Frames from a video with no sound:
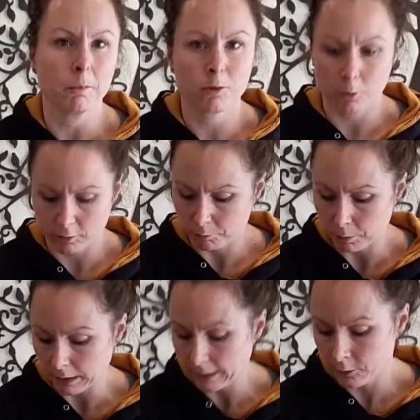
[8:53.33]
sort of
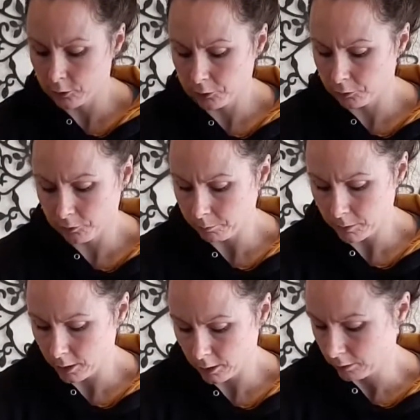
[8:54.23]
blender or
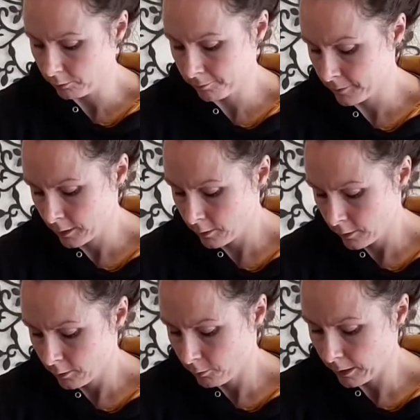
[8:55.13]
something, and
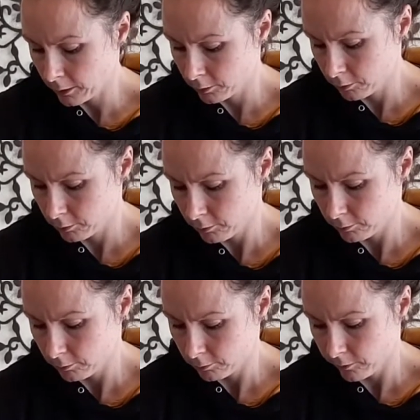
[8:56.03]
well,
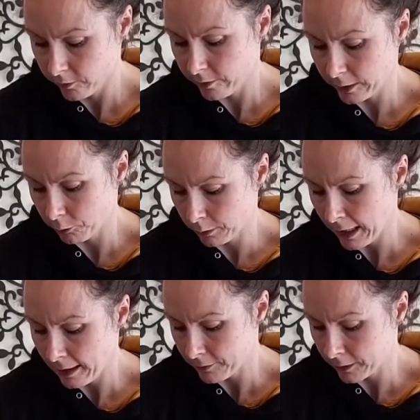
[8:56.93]
since I don't
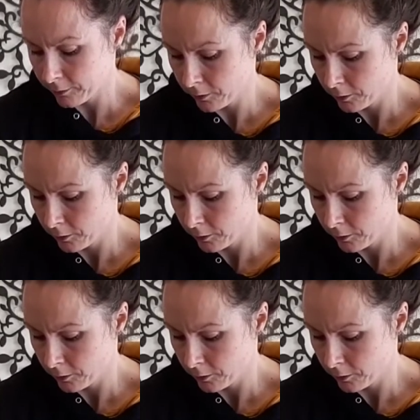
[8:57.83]
have it,